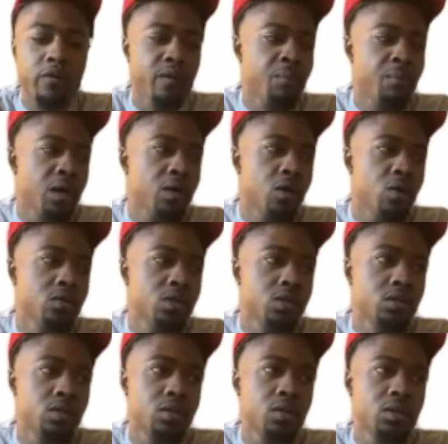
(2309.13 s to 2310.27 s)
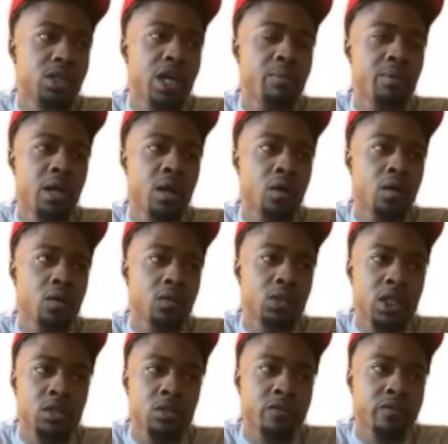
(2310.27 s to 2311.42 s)
And my coach sat me down, Coach
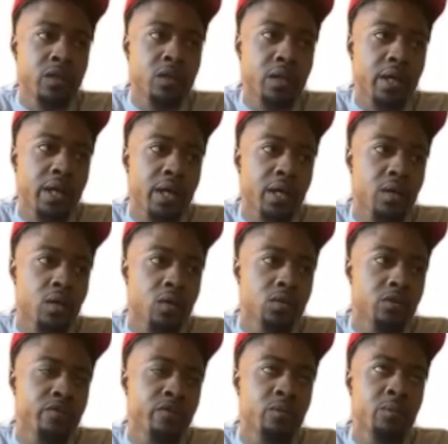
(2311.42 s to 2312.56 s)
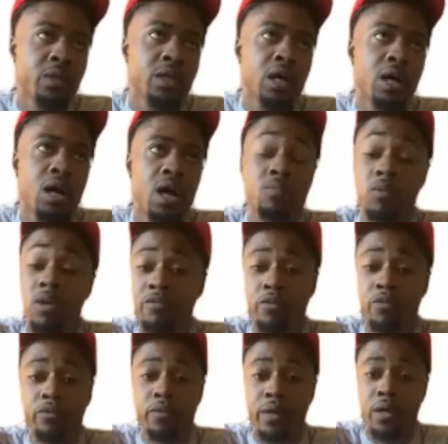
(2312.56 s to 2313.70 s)
Jay Norvell, the head coach, you feel me? And I'm grateful
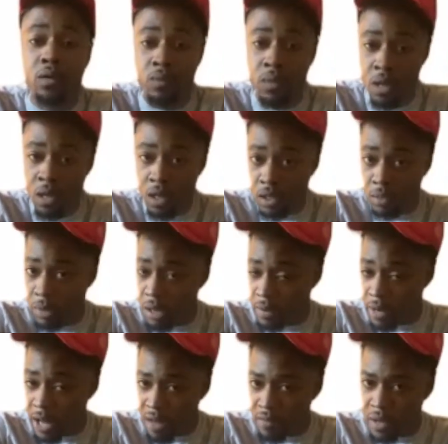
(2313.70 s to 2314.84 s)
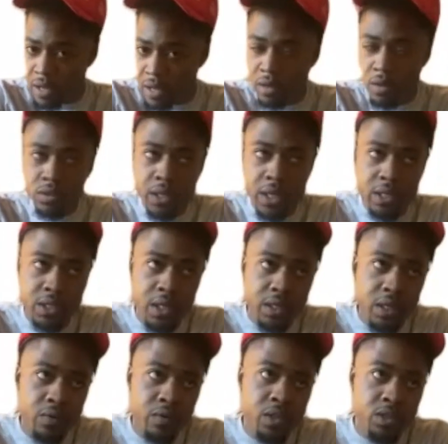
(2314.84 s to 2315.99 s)
for him to be able to have a head coach like that
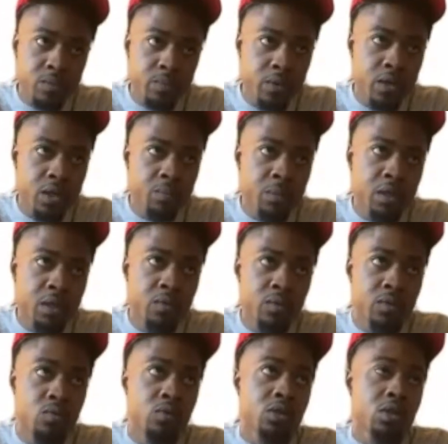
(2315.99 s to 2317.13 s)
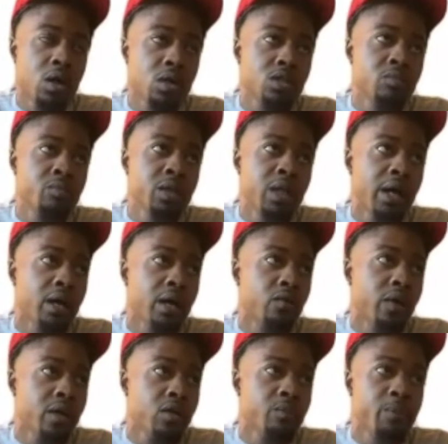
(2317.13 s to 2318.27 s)
really supported me and would talk to me like a
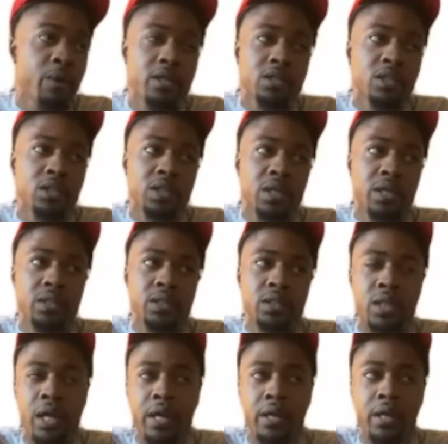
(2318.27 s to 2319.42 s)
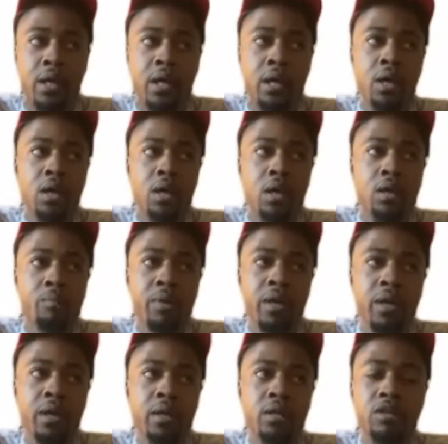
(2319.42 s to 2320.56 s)
regular person instead of just like
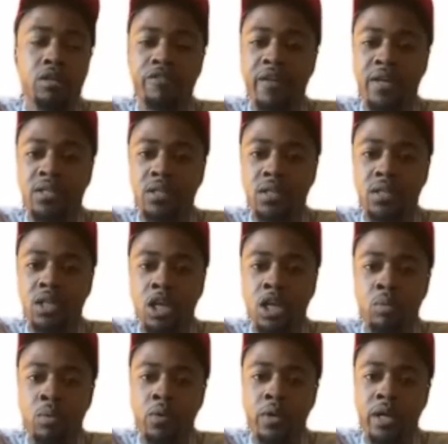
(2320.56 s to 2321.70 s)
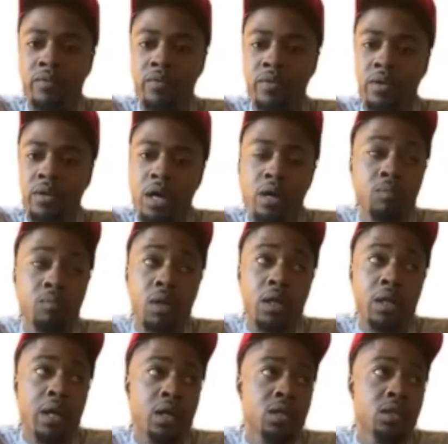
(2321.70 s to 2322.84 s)
being the face of the team or whatever, how a
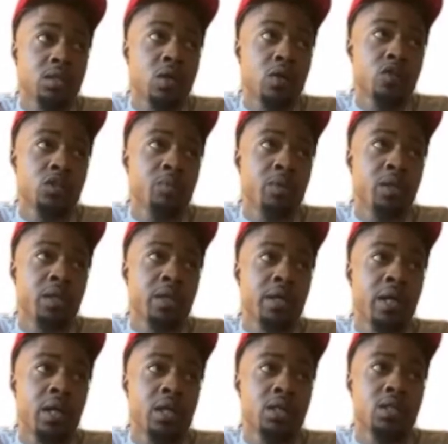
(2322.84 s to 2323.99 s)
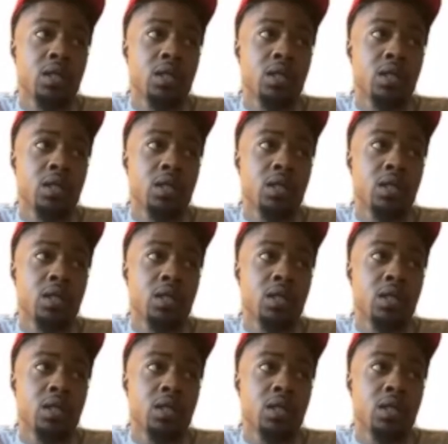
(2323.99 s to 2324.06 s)
lot of these coaches be in college.